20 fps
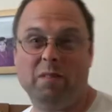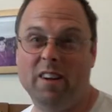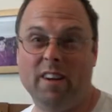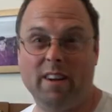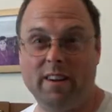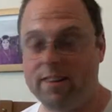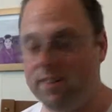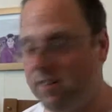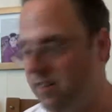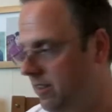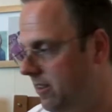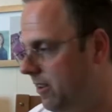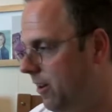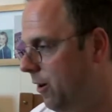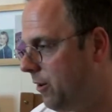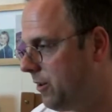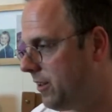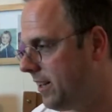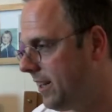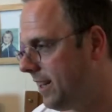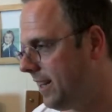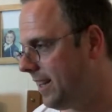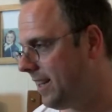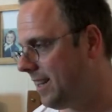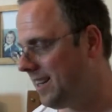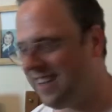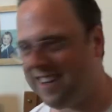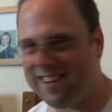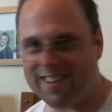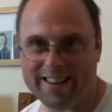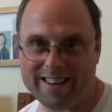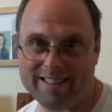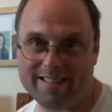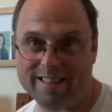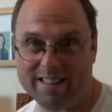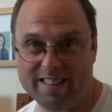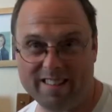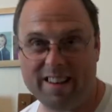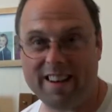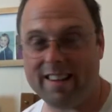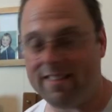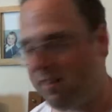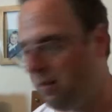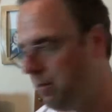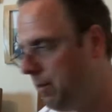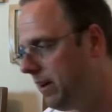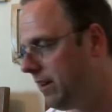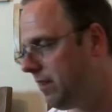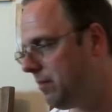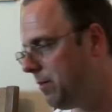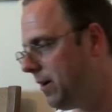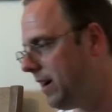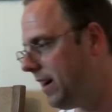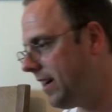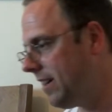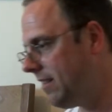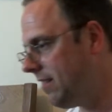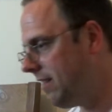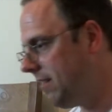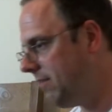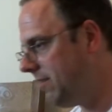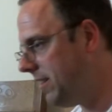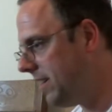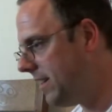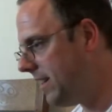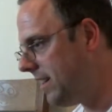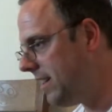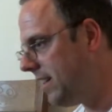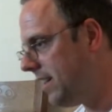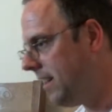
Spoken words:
not as good as GoldenEye, you know. That's the benchmark, isn't it? Really,